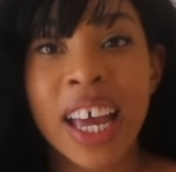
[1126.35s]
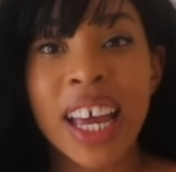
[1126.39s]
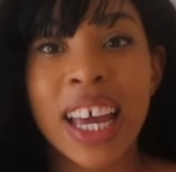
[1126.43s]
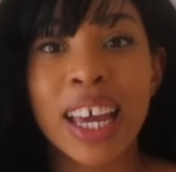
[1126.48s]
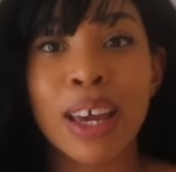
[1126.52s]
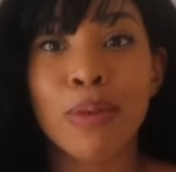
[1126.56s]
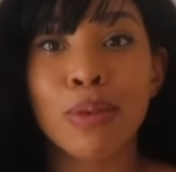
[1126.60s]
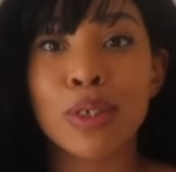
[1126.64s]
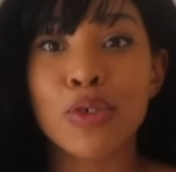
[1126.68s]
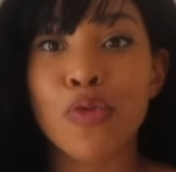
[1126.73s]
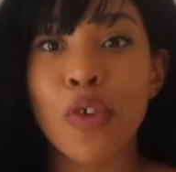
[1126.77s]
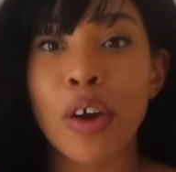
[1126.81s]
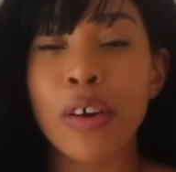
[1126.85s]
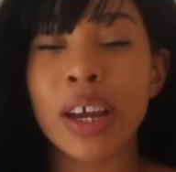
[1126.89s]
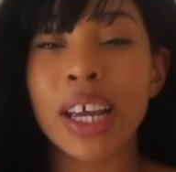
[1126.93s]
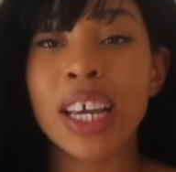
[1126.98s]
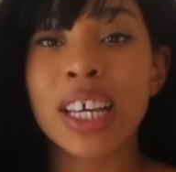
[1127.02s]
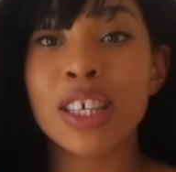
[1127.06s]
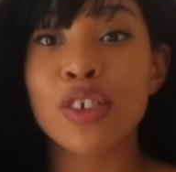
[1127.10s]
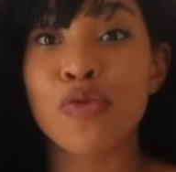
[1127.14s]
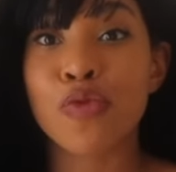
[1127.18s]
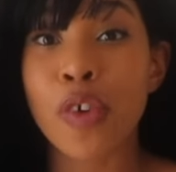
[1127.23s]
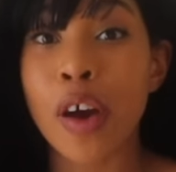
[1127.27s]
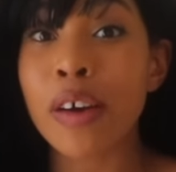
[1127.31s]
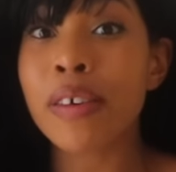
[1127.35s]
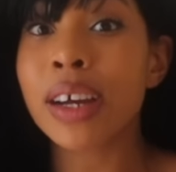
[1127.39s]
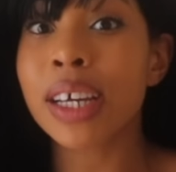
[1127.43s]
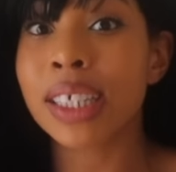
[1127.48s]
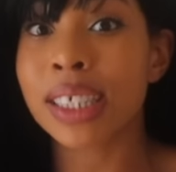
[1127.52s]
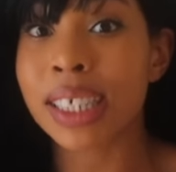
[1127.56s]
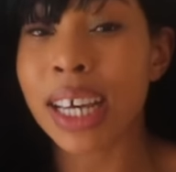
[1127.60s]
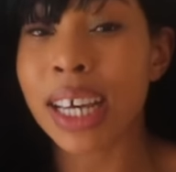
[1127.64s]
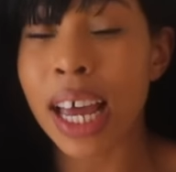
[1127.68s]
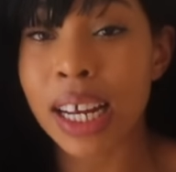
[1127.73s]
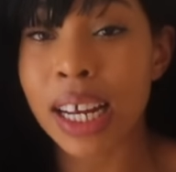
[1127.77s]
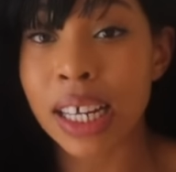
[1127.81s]
He's very
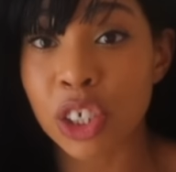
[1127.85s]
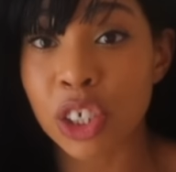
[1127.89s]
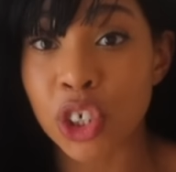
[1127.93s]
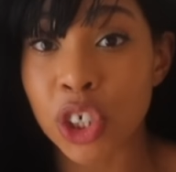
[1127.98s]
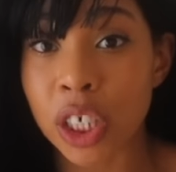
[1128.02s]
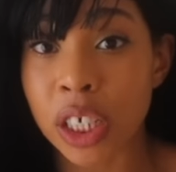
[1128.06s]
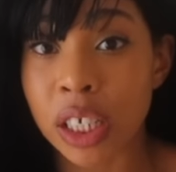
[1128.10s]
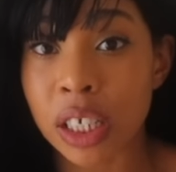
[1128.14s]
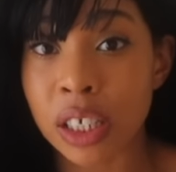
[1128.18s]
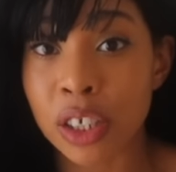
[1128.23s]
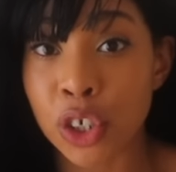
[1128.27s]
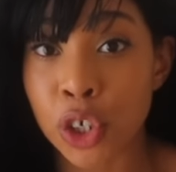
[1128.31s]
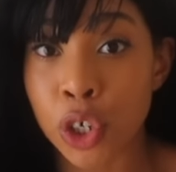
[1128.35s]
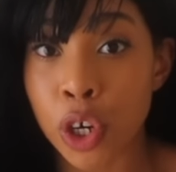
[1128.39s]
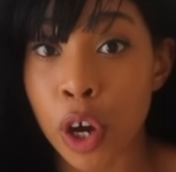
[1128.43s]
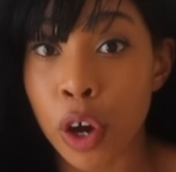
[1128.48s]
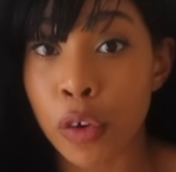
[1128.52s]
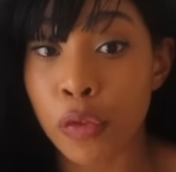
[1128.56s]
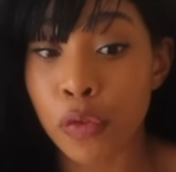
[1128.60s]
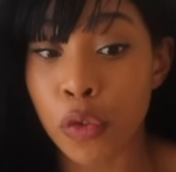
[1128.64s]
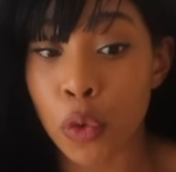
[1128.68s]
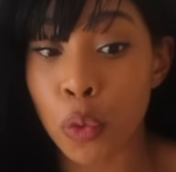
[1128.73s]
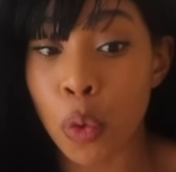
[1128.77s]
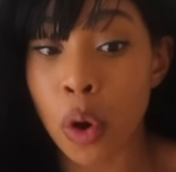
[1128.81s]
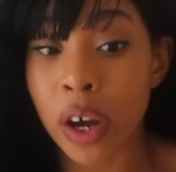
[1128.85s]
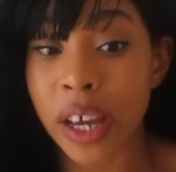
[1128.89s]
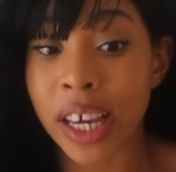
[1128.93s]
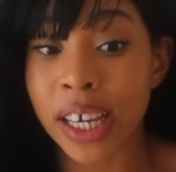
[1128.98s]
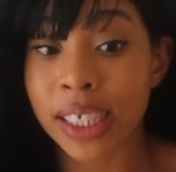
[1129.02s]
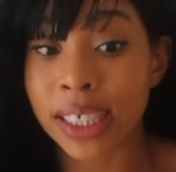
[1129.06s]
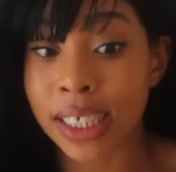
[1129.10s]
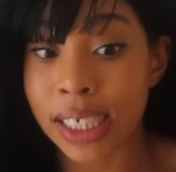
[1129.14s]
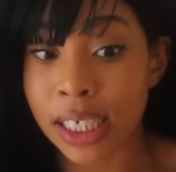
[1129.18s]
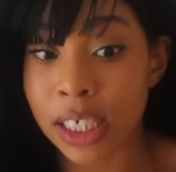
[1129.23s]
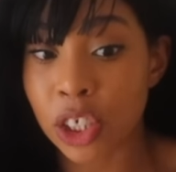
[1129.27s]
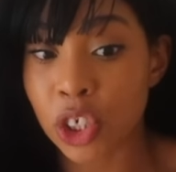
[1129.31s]
intelligent, you know, for what he
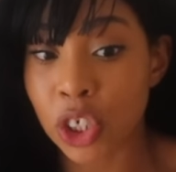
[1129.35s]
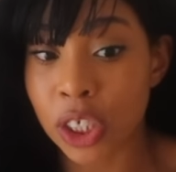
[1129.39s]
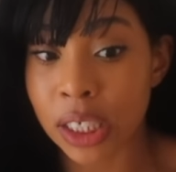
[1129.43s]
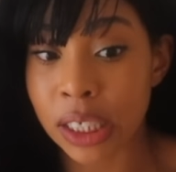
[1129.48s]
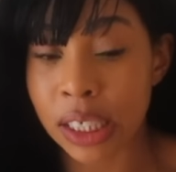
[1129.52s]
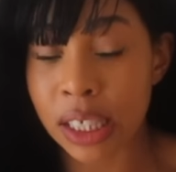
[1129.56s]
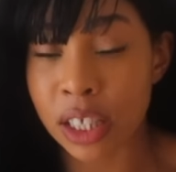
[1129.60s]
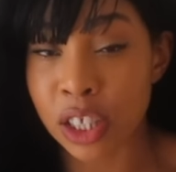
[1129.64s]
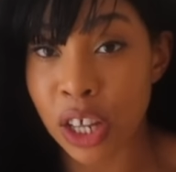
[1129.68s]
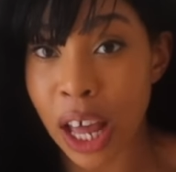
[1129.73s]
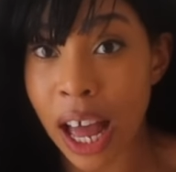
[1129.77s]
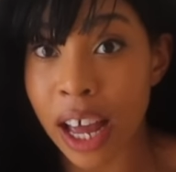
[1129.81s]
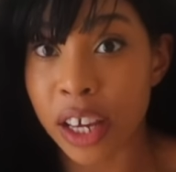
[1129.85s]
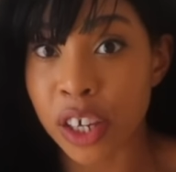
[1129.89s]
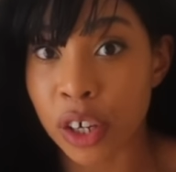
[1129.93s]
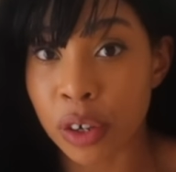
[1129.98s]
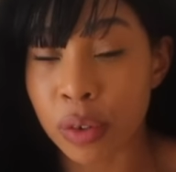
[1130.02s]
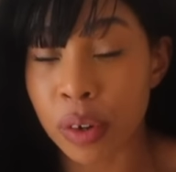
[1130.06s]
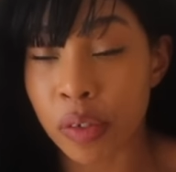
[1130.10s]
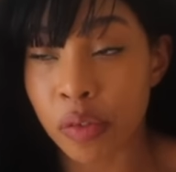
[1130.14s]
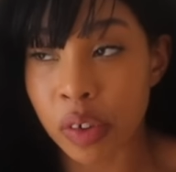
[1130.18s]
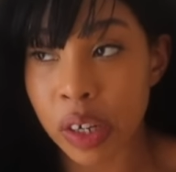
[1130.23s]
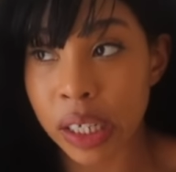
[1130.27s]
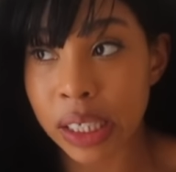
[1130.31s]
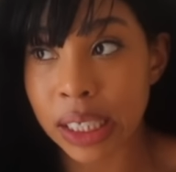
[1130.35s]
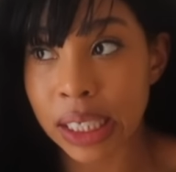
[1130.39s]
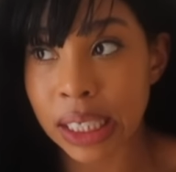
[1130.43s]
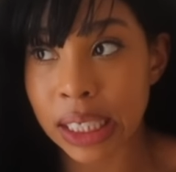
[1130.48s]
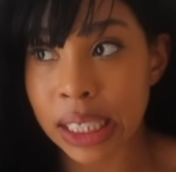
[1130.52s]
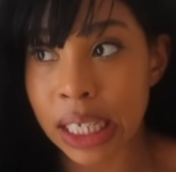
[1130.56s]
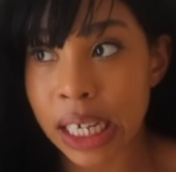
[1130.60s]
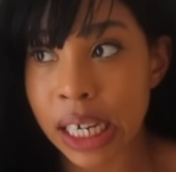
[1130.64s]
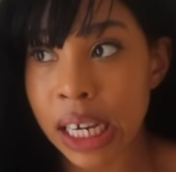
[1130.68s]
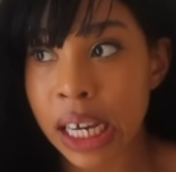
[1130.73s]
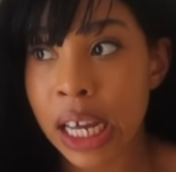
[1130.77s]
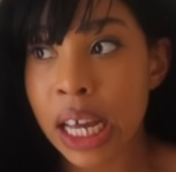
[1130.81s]
teaches at
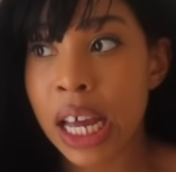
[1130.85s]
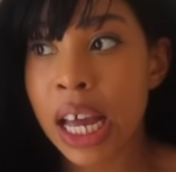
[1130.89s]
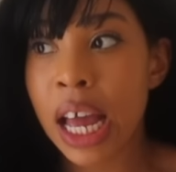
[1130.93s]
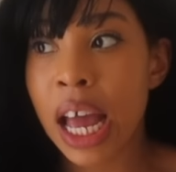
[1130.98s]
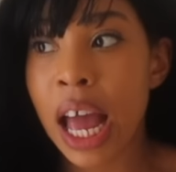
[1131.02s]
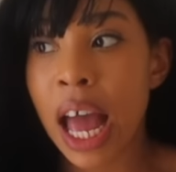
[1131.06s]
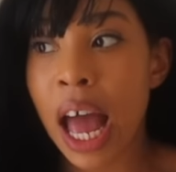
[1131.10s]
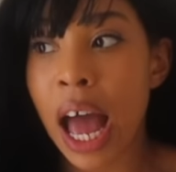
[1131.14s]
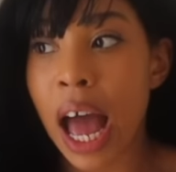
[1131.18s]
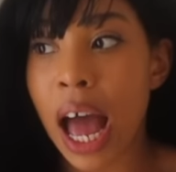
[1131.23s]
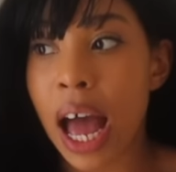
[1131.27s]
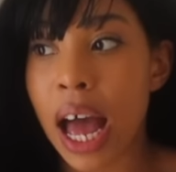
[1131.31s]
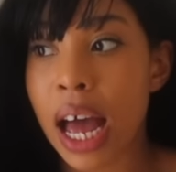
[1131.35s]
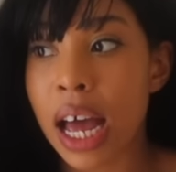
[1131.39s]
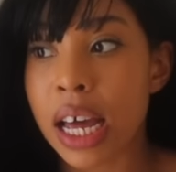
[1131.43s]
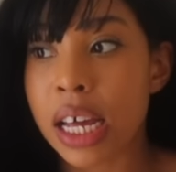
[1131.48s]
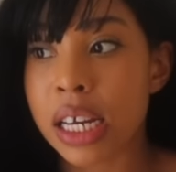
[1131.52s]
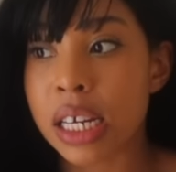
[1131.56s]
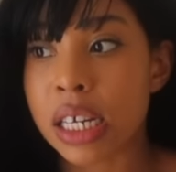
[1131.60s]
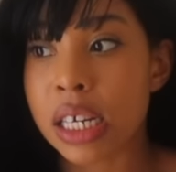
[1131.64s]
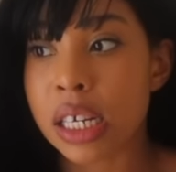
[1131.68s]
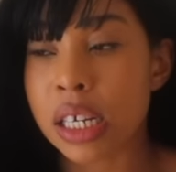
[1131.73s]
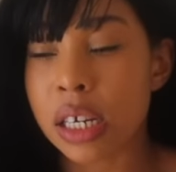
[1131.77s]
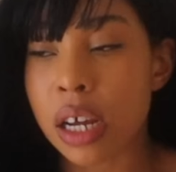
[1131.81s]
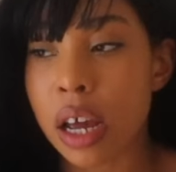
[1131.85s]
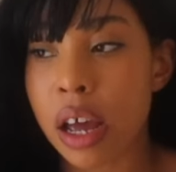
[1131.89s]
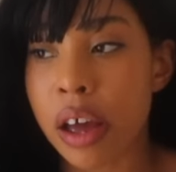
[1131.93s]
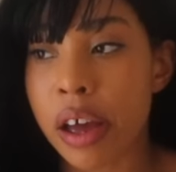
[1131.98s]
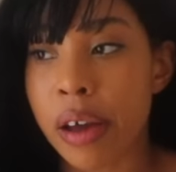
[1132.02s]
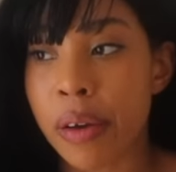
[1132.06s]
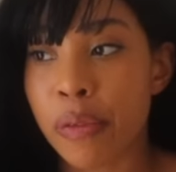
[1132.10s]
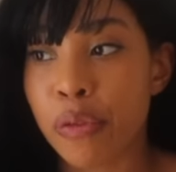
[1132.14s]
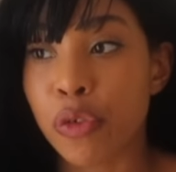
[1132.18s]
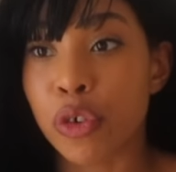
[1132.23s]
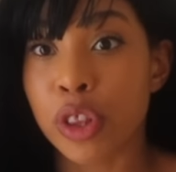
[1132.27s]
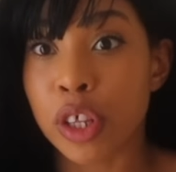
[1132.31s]
university, and
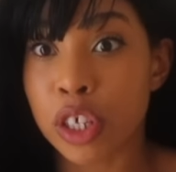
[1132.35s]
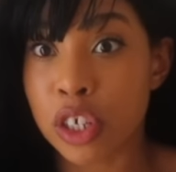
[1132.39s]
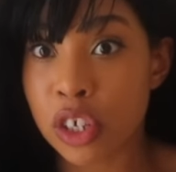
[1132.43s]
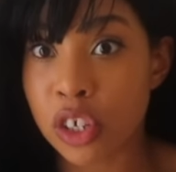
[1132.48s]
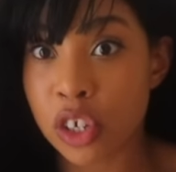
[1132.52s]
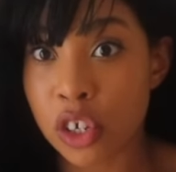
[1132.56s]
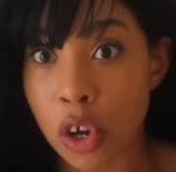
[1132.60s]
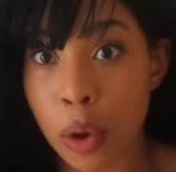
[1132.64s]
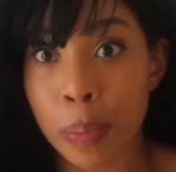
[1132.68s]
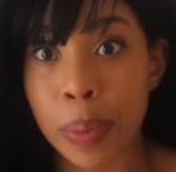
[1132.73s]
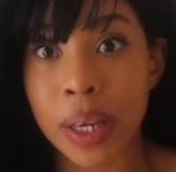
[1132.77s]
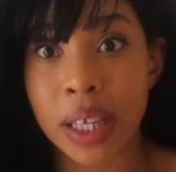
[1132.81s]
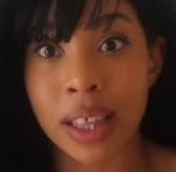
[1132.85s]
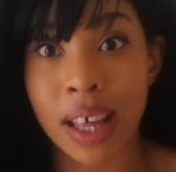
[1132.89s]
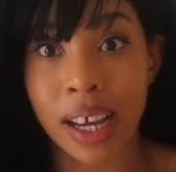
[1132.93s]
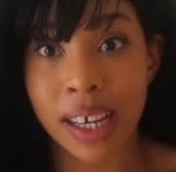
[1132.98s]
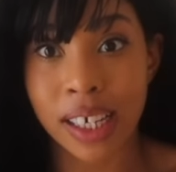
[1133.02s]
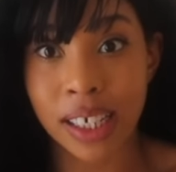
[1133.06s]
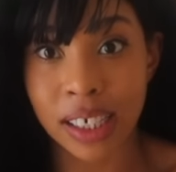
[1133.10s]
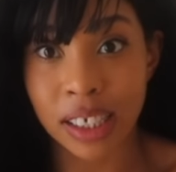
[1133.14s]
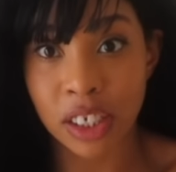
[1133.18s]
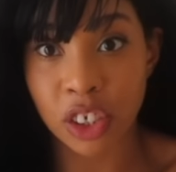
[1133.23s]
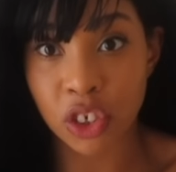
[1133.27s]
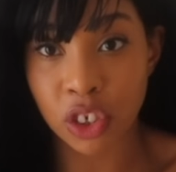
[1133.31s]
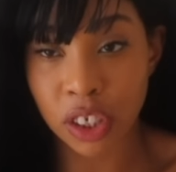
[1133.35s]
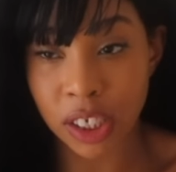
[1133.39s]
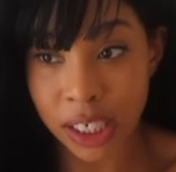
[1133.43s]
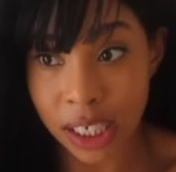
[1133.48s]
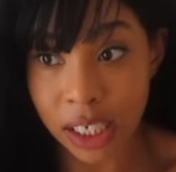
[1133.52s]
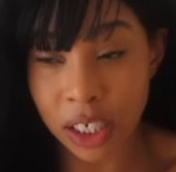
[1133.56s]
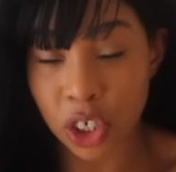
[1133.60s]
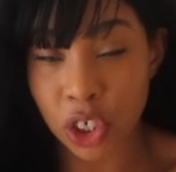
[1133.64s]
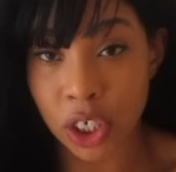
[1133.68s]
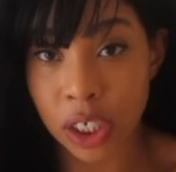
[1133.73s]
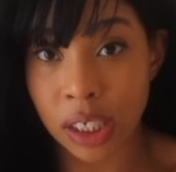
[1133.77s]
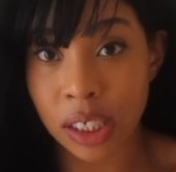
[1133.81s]
for the topic that he
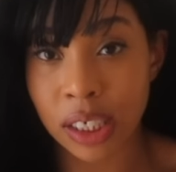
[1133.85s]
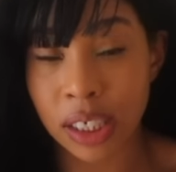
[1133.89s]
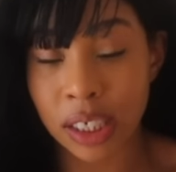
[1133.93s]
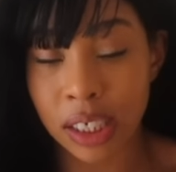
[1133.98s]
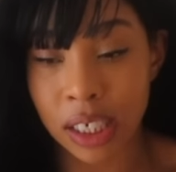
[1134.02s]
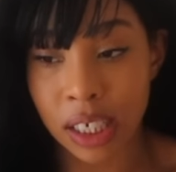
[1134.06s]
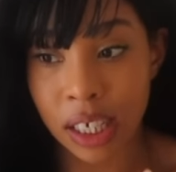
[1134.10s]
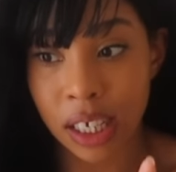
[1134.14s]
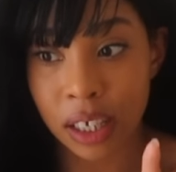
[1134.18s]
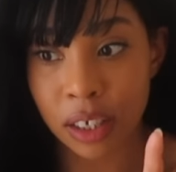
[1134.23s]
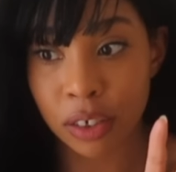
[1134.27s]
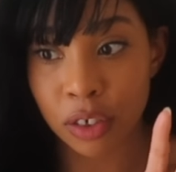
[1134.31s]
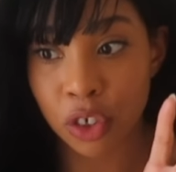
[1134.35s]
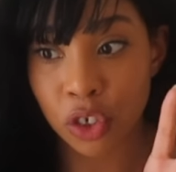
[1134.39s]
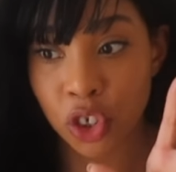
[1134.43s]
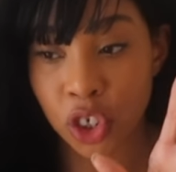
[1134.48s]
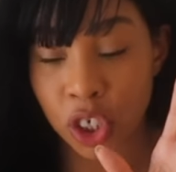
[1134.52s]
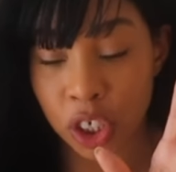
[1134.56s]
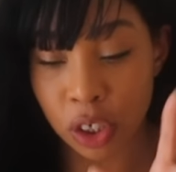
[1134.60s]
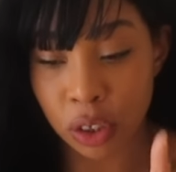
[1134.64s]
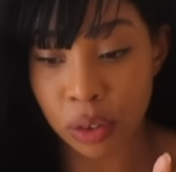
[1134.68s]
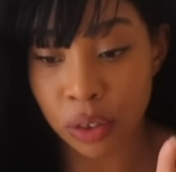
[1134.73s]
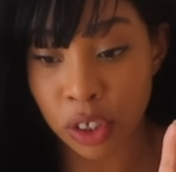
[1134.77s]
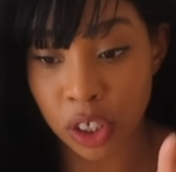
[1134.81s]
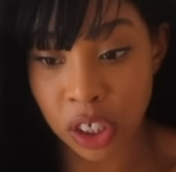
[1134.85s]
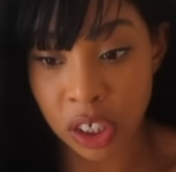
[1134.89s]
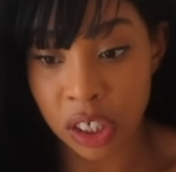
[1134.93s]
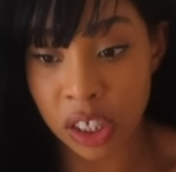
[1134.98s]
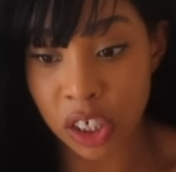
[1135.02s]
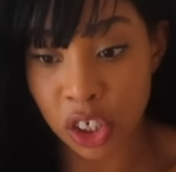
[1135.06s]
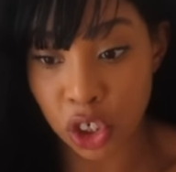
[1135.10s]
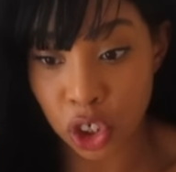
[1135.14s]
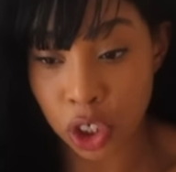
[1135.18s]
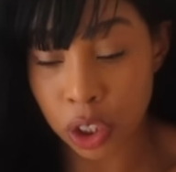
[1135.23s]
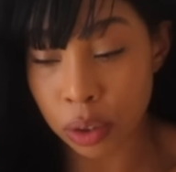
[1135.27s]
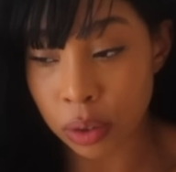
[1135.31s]
teaches to the
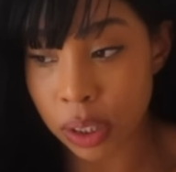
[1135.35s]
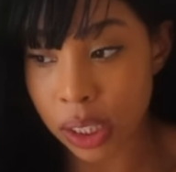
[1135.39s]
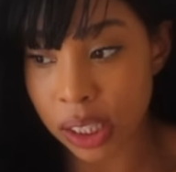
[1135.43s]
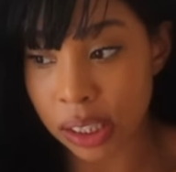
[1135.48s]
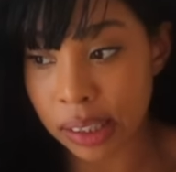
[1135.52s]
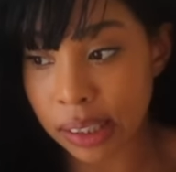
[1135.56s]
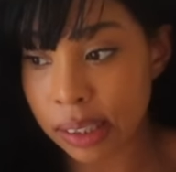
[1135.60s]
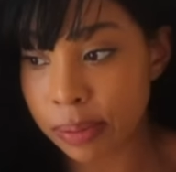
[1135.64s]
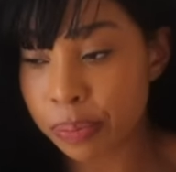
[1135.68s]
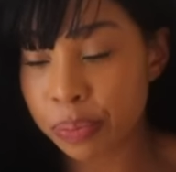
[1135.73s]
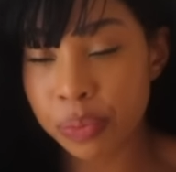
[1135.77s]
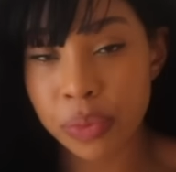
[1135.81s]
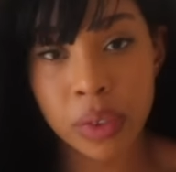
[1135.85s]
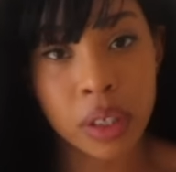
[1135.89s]
students.